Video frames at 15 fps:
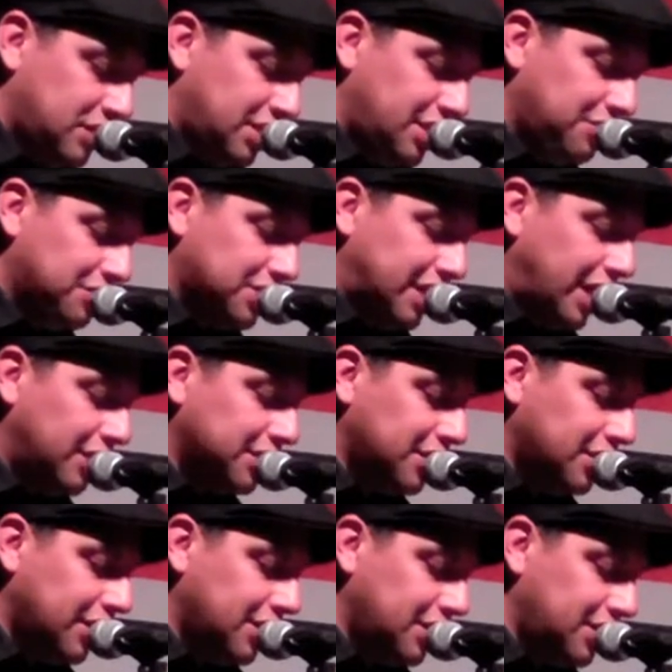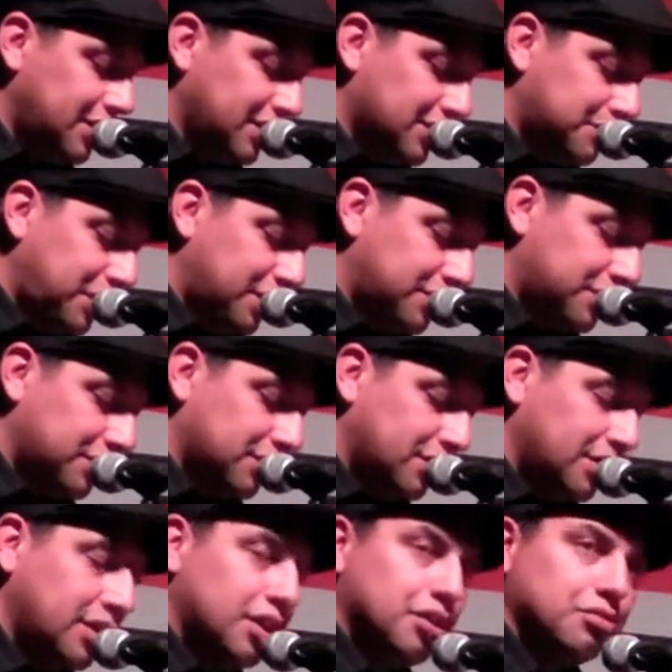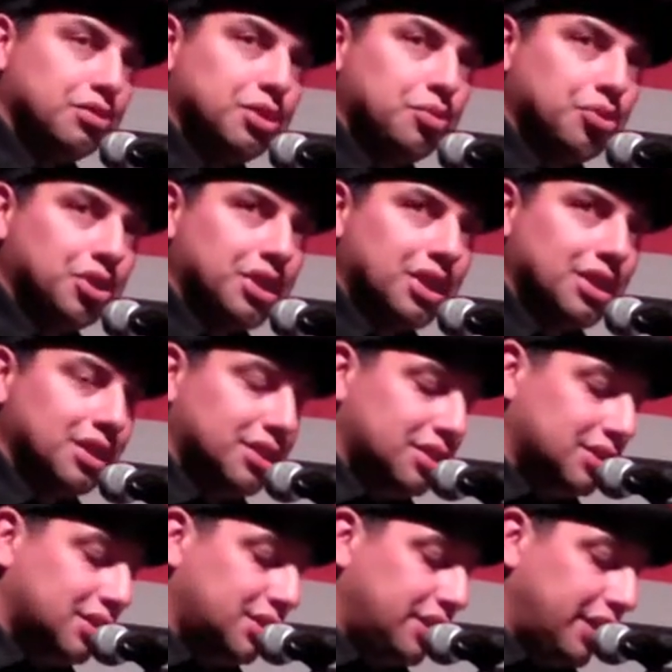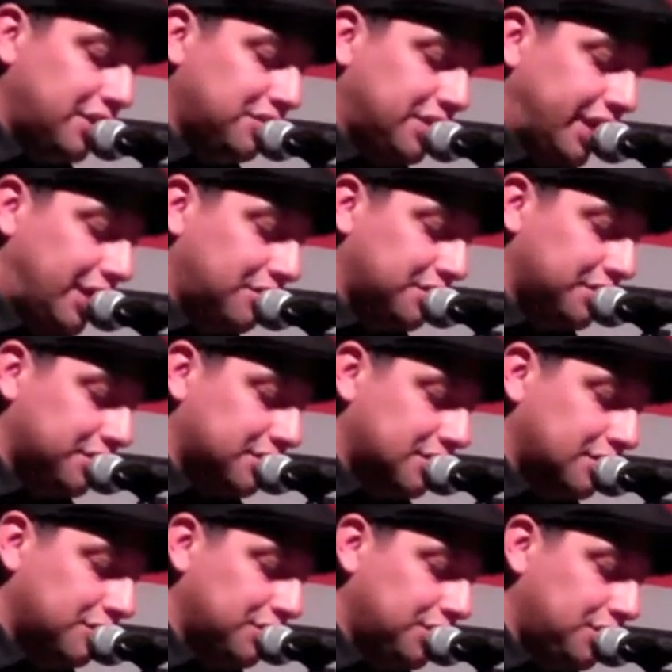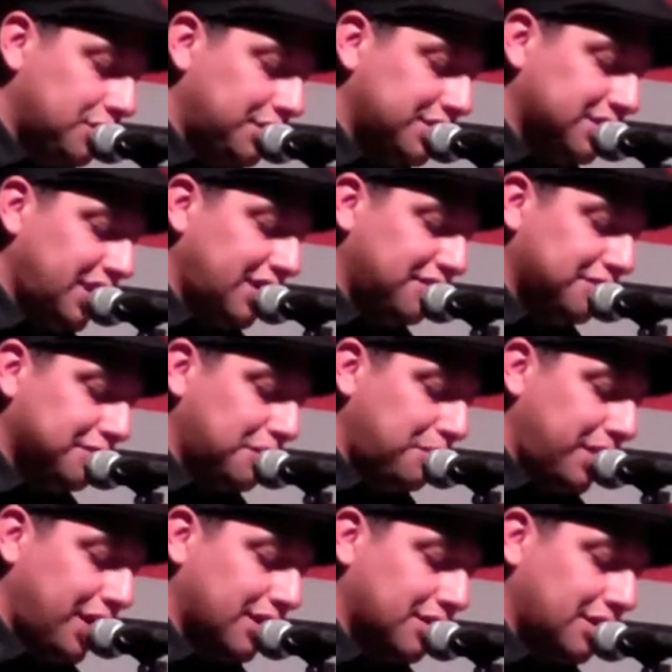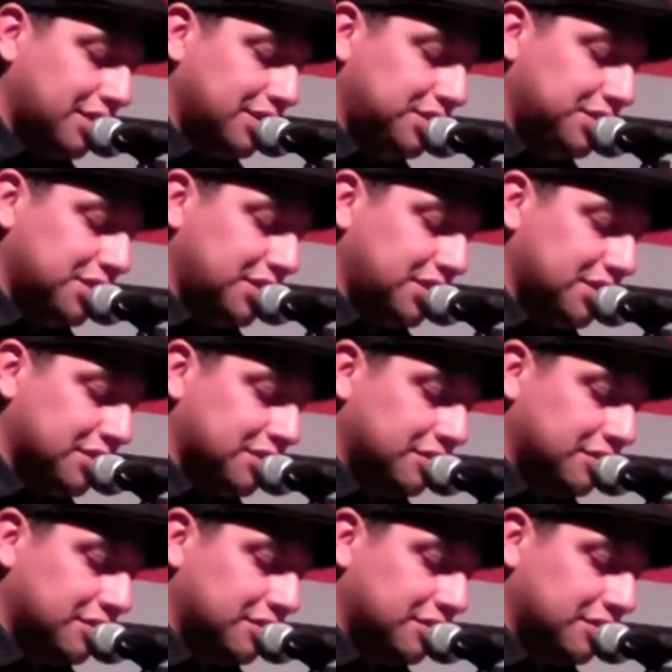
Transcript: He was calculating the expense, reworking it into dairy hours, when Joyce gave him a peck on the cheek.